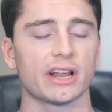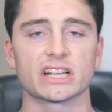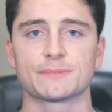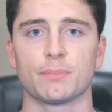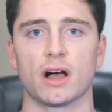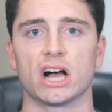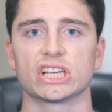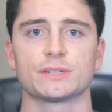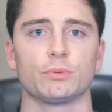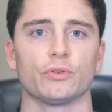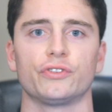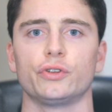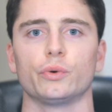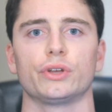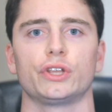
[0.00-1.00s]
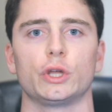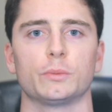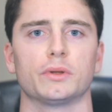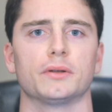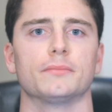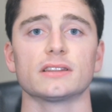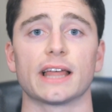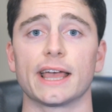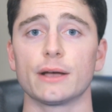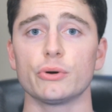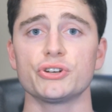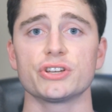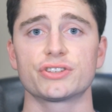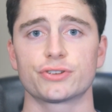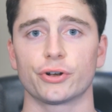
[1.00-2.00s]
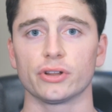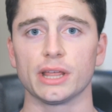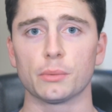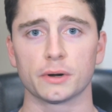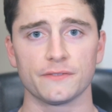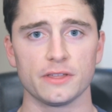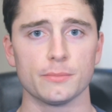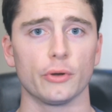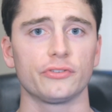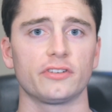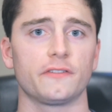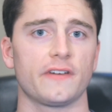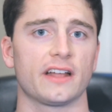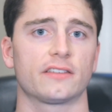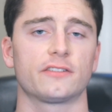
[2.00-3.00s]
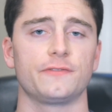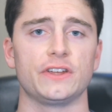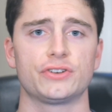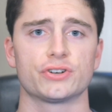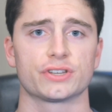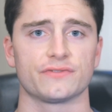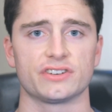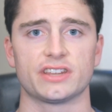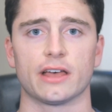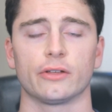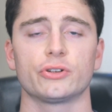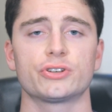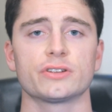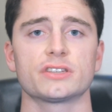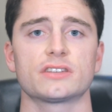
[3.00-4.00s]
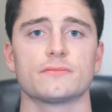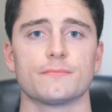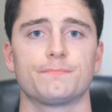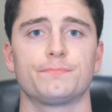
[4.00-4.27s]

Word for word: as possible to a human. Language is certainly one of the most advanced features of intelligence,